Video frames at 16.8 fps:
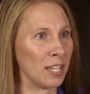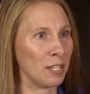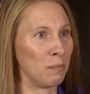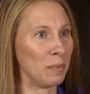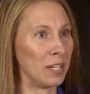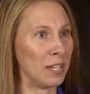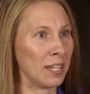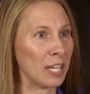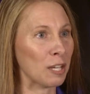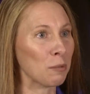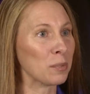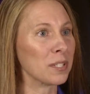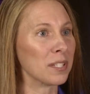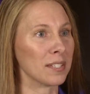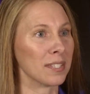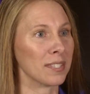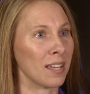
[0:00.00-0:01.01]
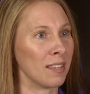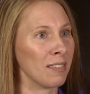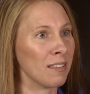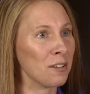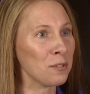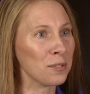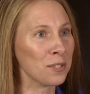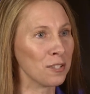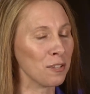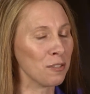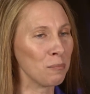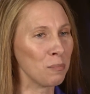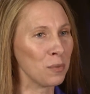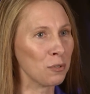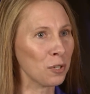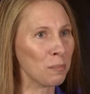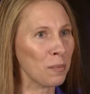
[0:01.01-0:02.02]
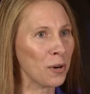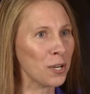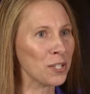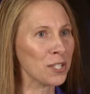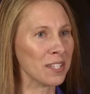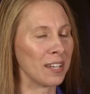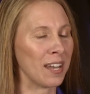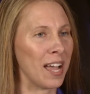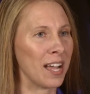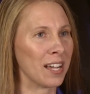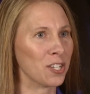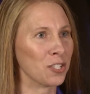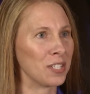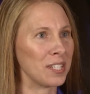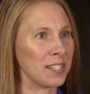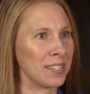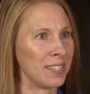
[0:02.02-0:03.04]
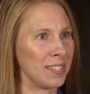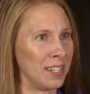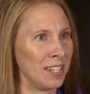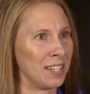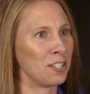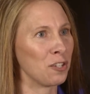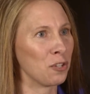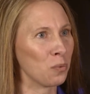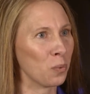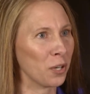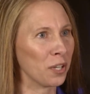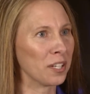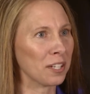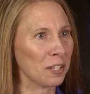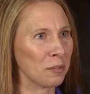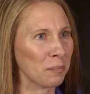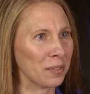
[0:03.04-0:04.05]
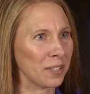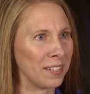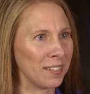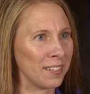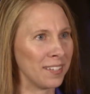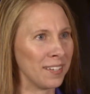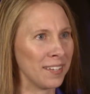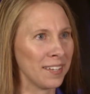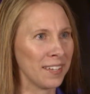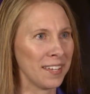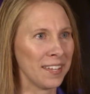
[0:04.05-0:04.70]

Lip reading: and being able to send those to the moon or Mars and actually seeing your work completed,